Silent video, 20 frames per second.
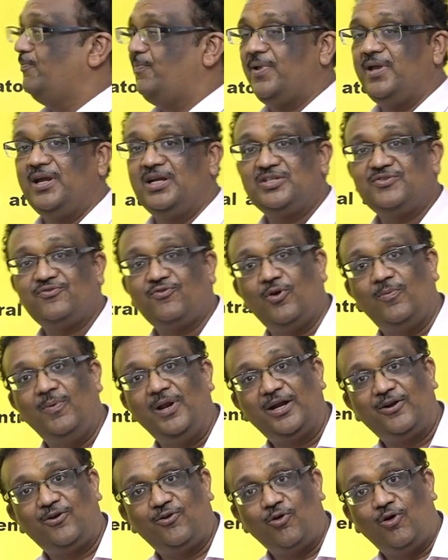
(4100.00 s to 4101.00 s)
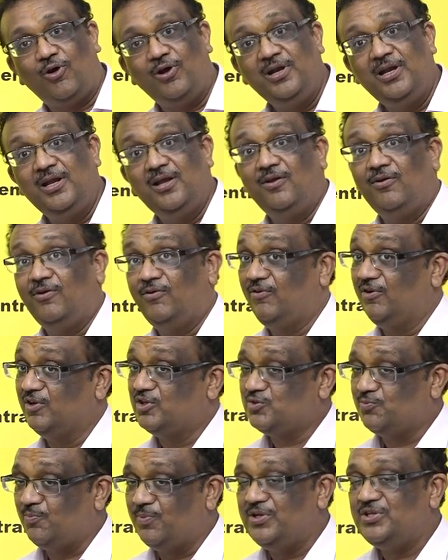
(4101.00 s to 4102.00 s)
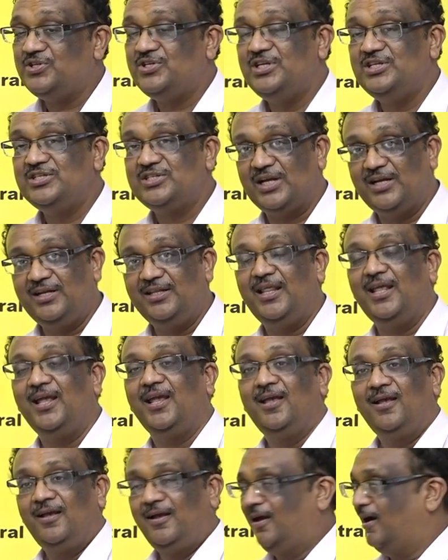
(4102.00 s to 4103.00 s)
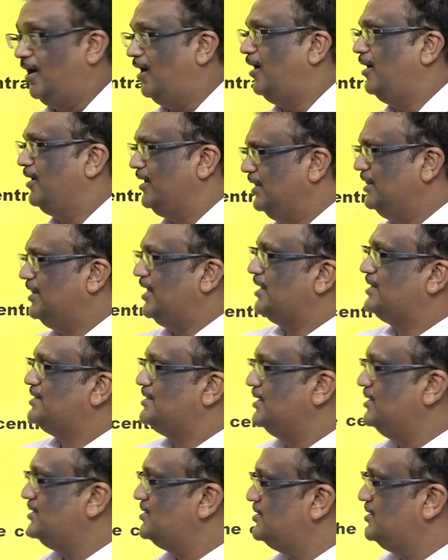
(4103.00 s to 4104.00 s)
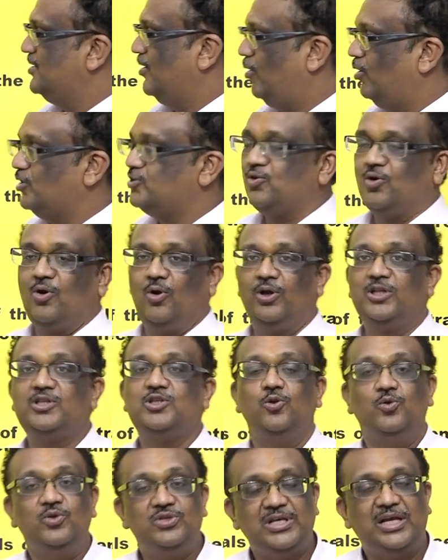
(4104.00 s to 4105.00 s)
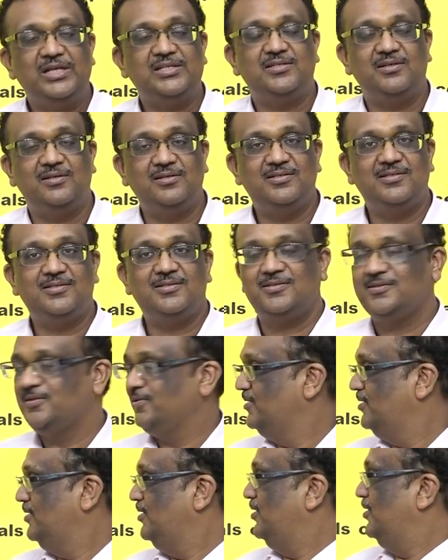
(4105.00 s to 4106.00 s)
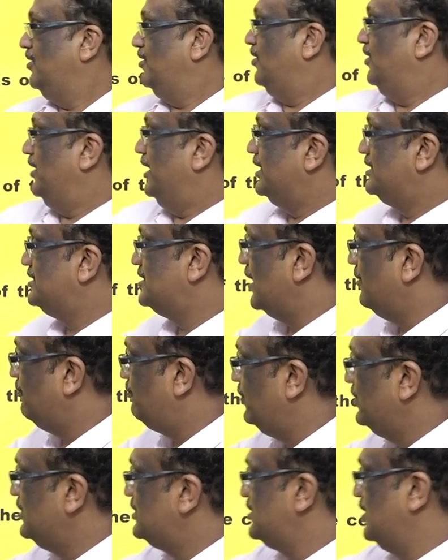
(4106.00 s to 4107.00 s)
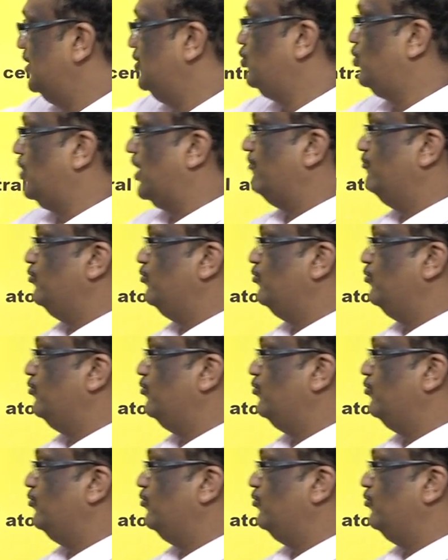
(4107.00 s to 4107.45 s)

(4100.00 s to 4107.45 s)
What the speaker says: pairs from electron rich species and they are in that sense also called as Lewis acids. Examples, you could have